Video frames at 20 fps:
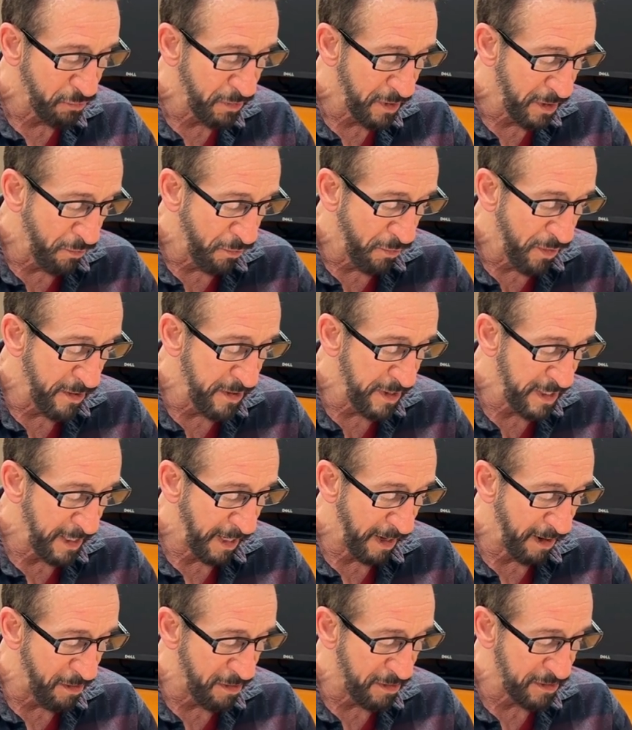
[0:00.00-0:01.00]
We're an
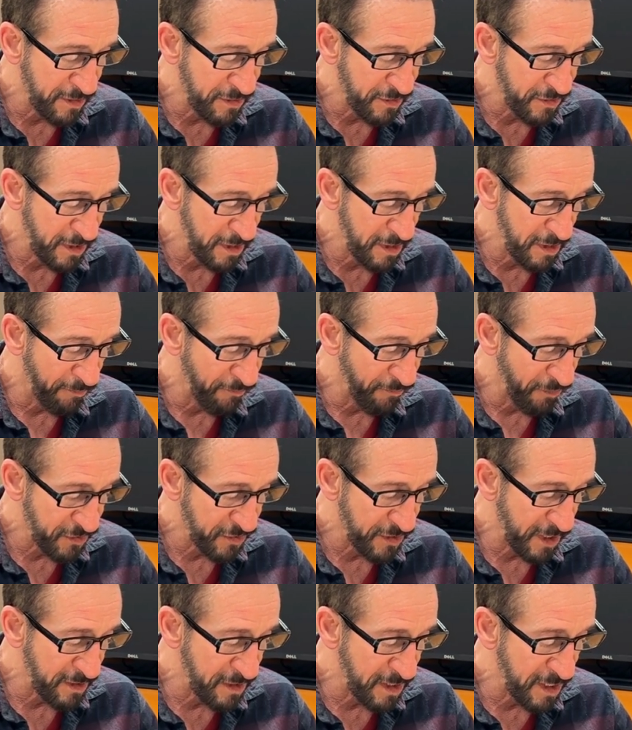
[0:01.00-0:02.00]
inheritance to him.
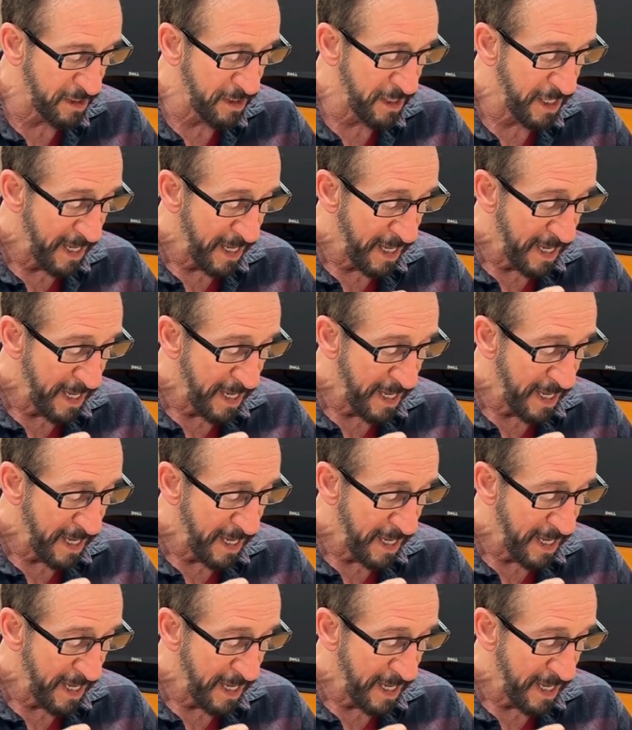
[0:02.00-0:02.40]
Verse 19.